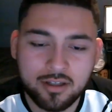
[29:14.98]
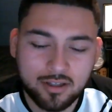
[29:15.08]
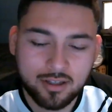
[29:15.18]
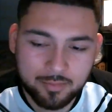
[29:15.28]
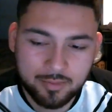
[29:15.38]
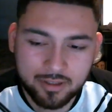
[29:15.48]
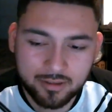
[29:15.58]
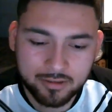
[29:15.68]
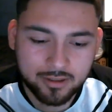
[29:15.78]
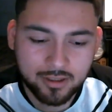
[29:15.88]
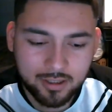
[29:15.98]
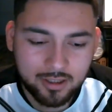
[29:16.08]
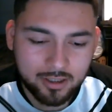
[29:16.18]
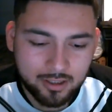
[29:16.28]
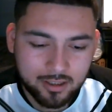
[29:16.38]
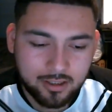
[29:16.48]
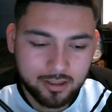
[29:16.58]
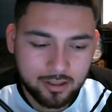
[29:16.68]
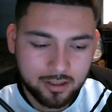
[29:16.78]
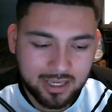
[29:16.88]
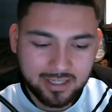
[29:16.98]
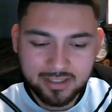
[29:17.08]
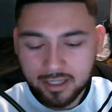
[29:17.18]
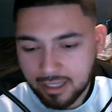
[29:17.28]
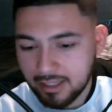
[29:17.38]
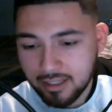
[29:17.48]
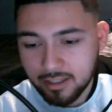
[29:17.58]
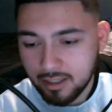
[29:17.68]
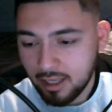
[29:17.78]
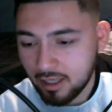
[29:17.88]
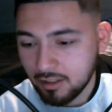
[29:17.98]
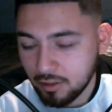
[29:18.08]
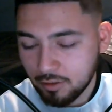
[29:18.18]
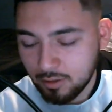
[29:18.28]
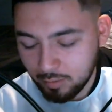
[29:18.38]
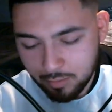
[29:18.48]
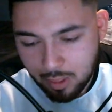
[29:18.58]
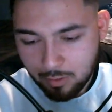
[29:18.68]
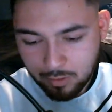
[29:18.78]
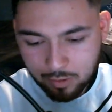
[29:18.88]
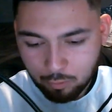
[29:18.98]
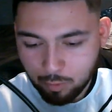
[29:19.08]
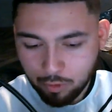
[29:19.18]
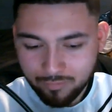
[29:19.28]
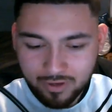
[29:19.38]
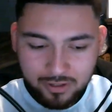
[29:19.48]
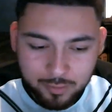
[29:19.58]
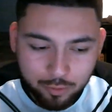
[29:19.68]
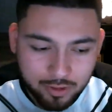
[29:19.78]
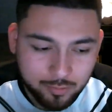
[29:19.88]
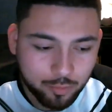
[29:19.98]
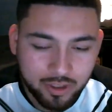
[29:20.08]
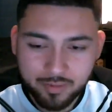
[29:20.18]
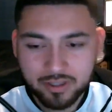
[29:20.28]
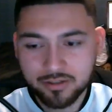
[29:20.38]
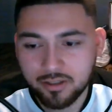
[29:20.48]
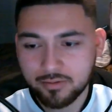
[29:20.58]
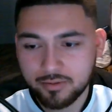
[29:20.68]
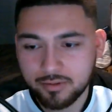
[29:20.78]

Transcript: I mean, like I said, at the end of the day, you want to point fingers, point them at yourselves.